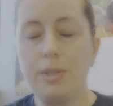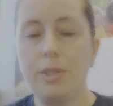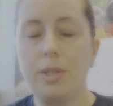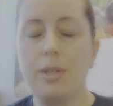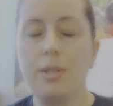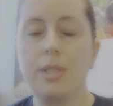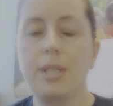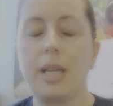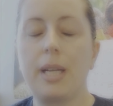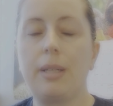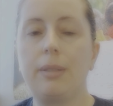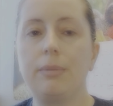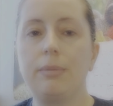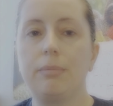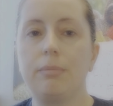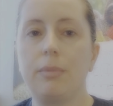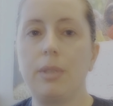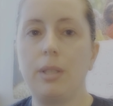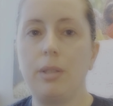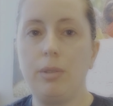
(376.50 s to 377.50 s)
Turns out
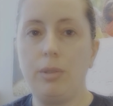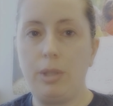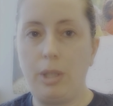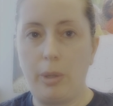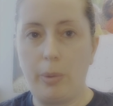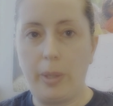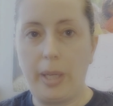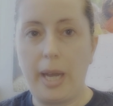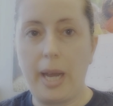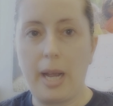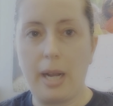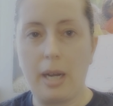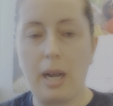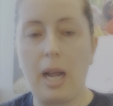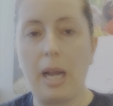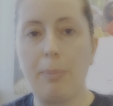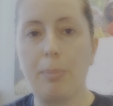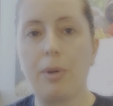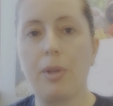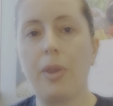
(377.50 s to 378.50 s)
Huey had a
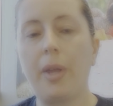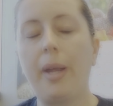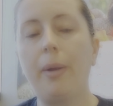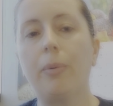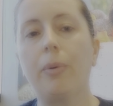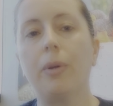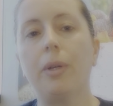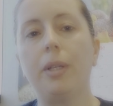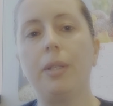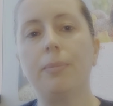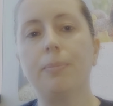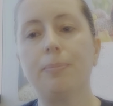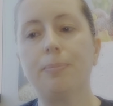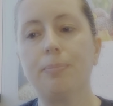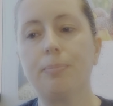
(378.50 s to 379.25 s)
hyperthyroid.